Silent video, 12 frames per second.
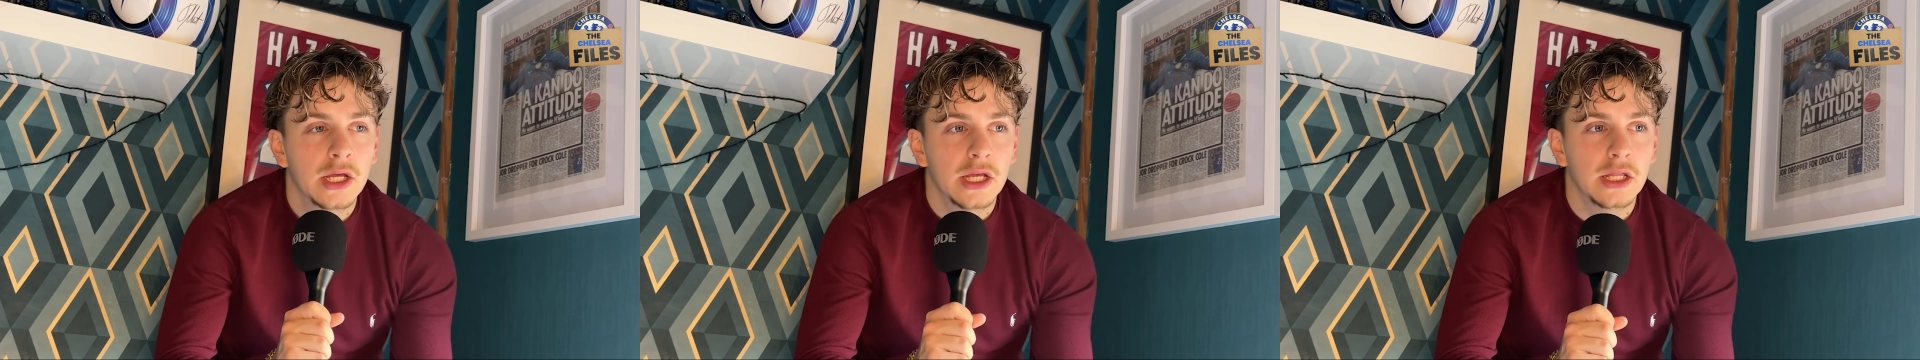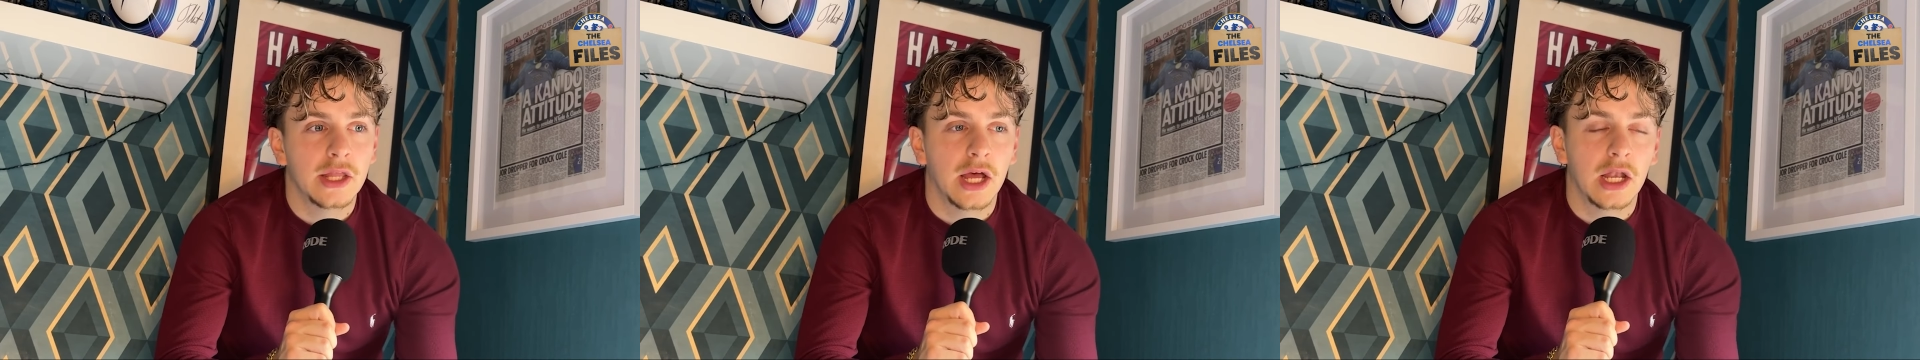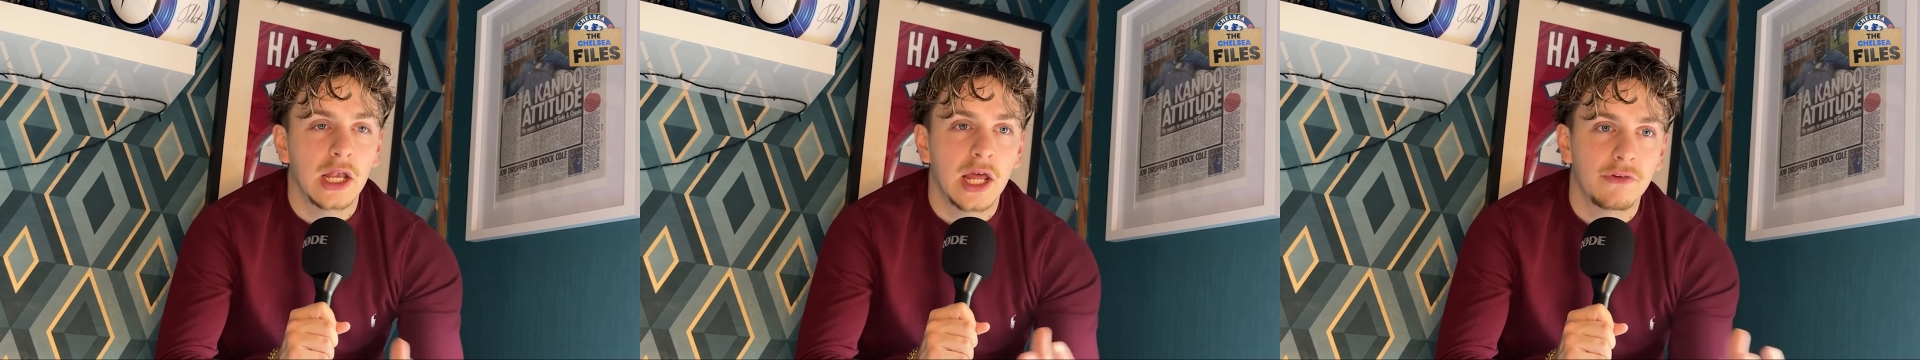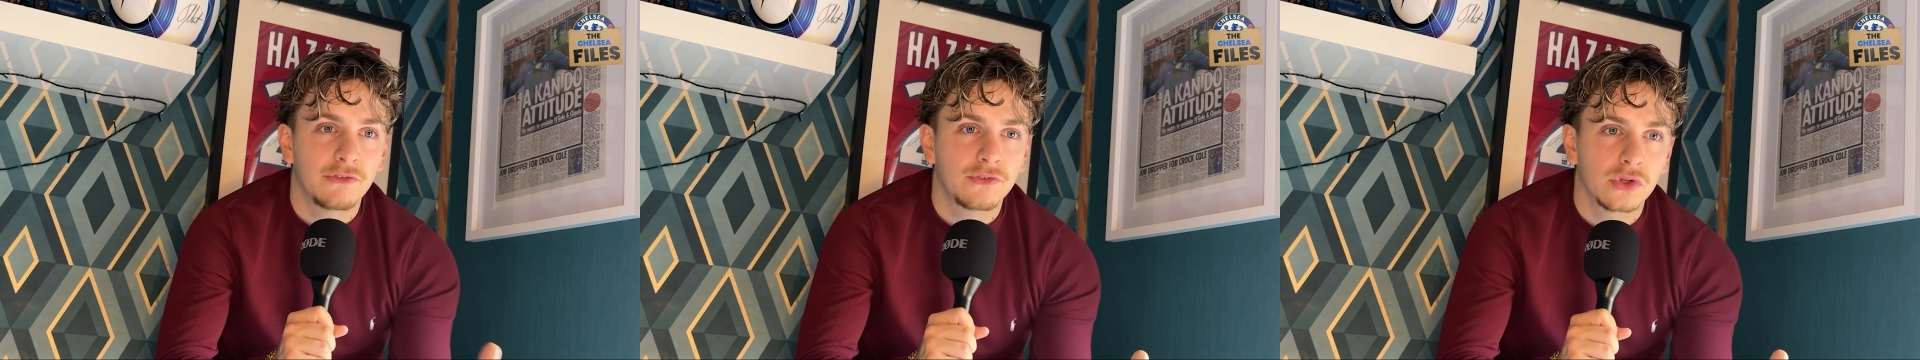in that
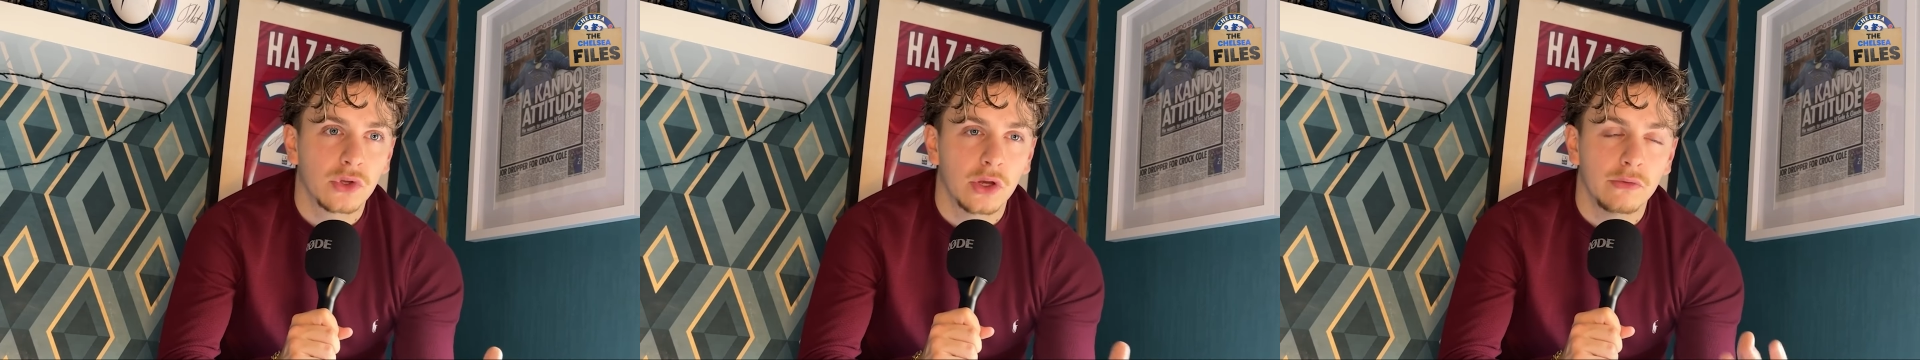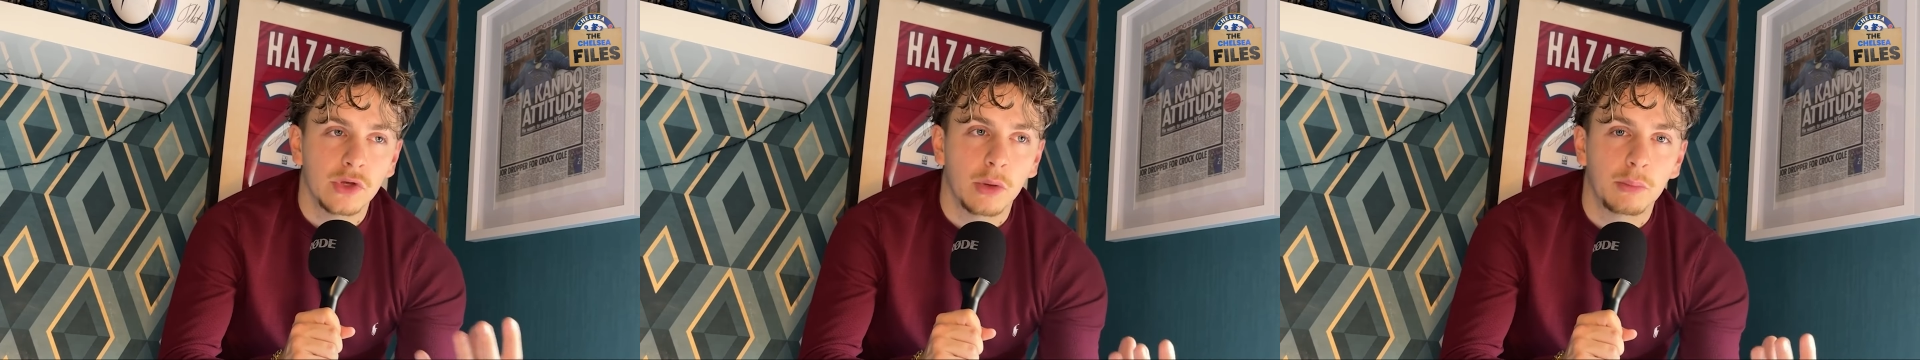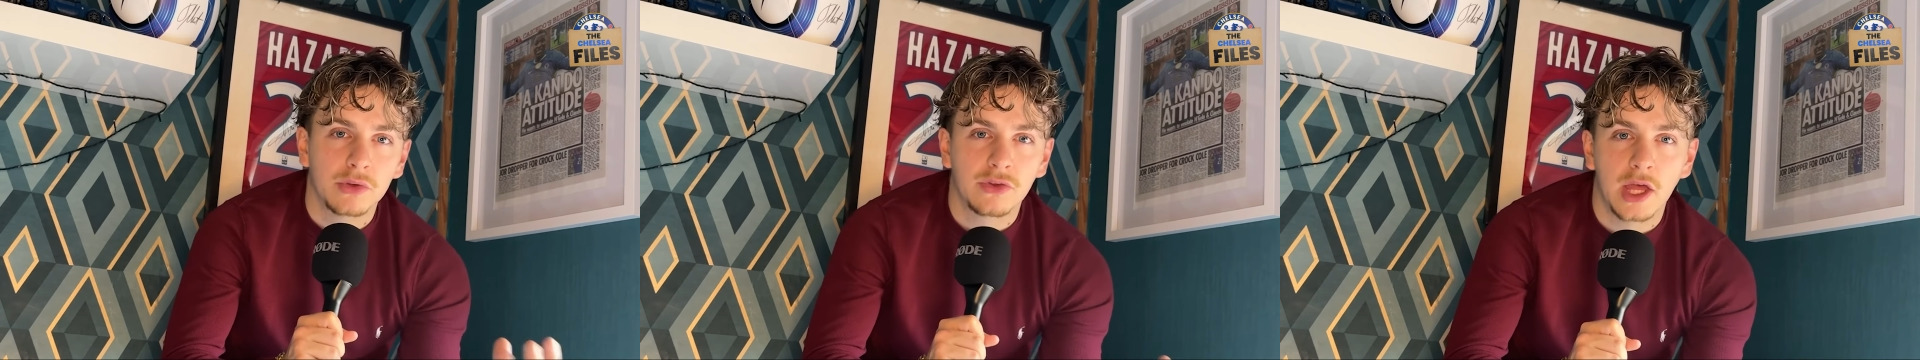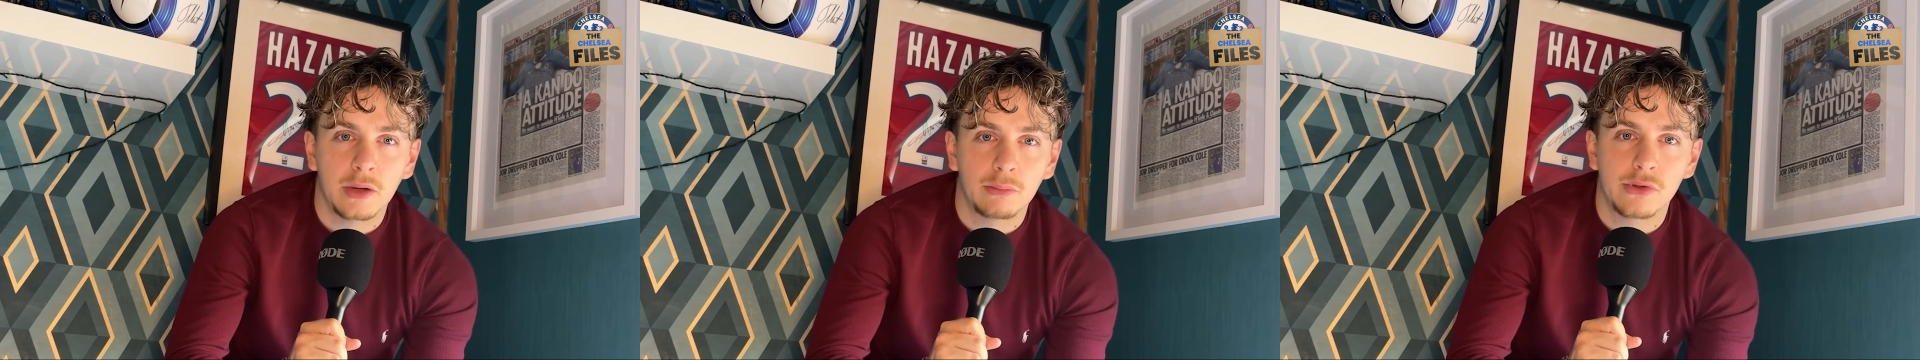left kind of number
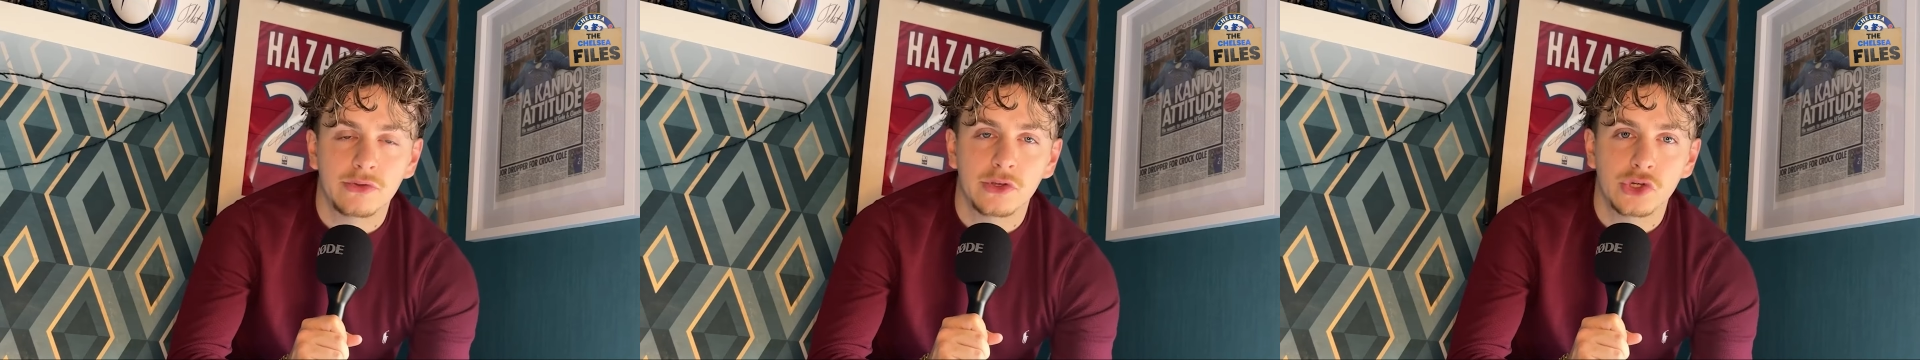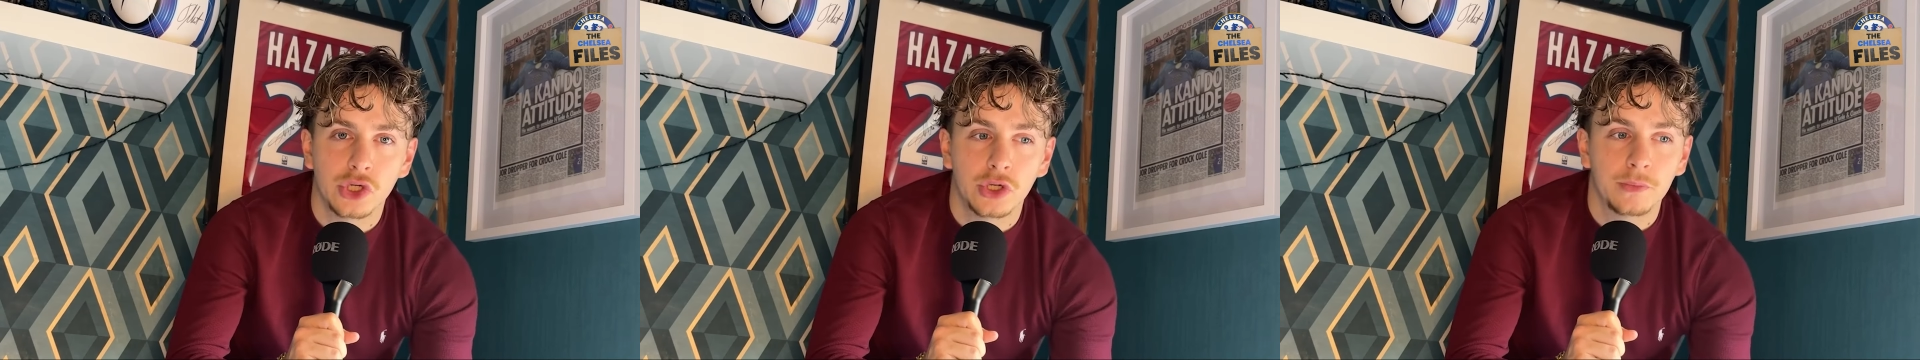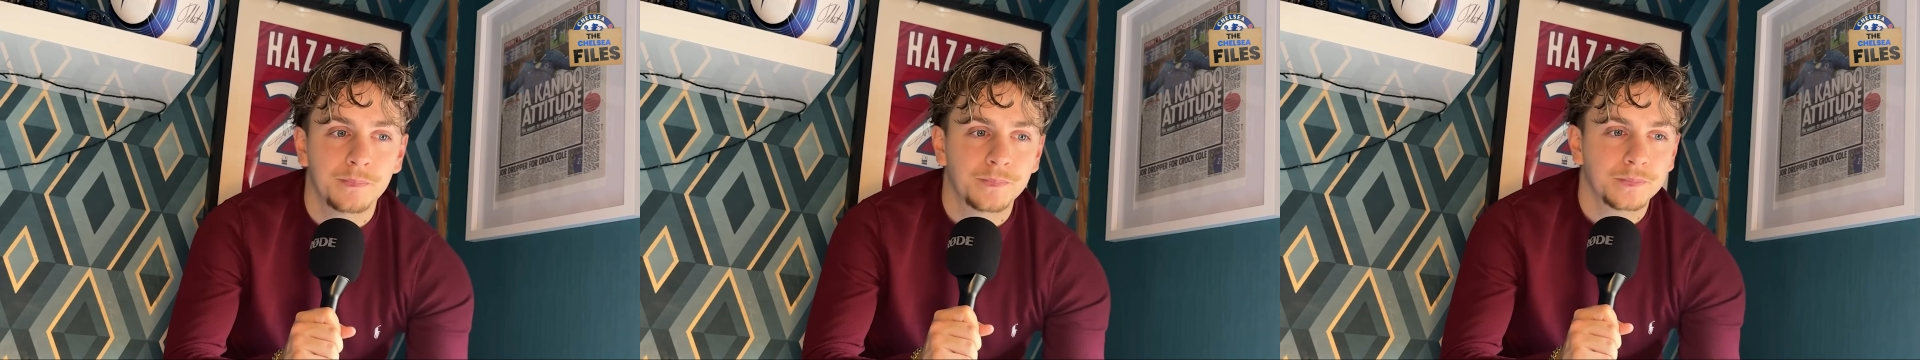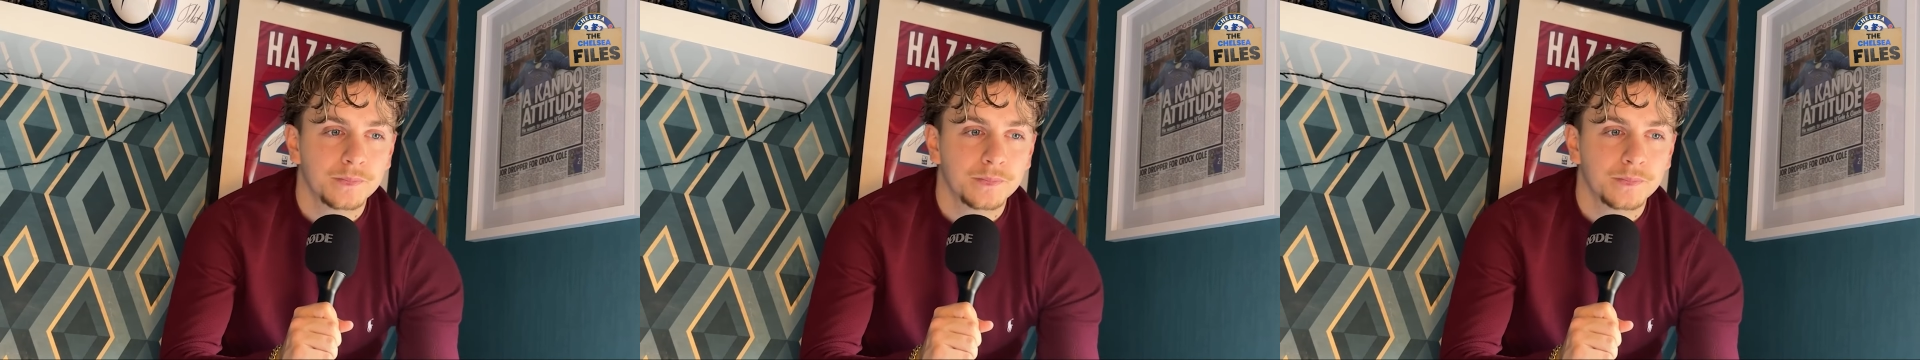10 position.